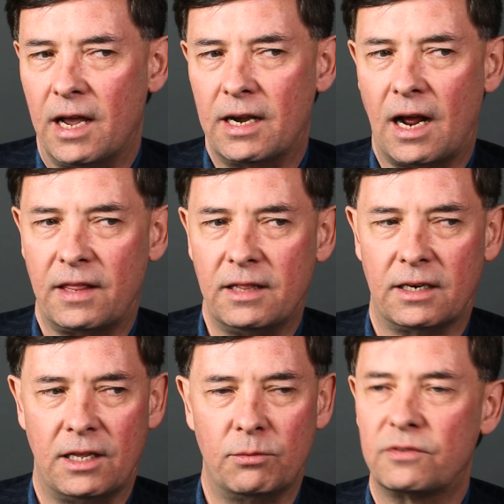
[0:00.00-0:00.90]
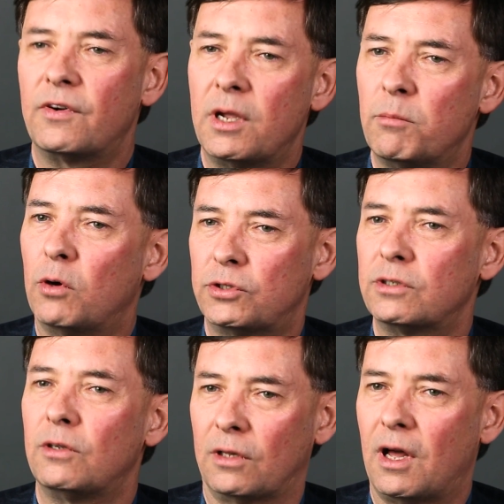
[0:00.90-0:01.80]
And I think that he was very
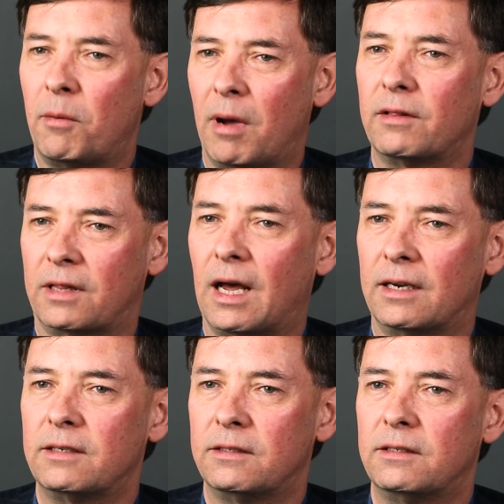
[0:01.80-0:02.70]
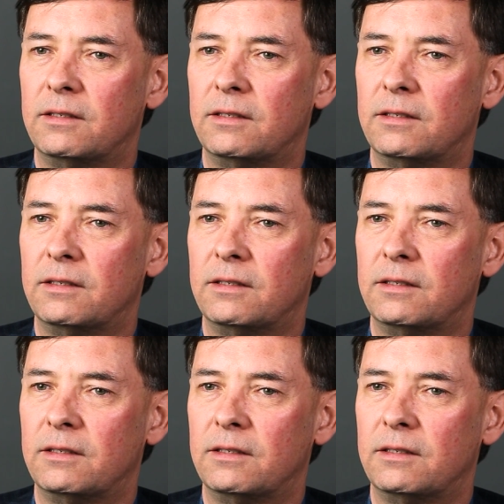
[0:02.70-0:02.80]
emotional about that,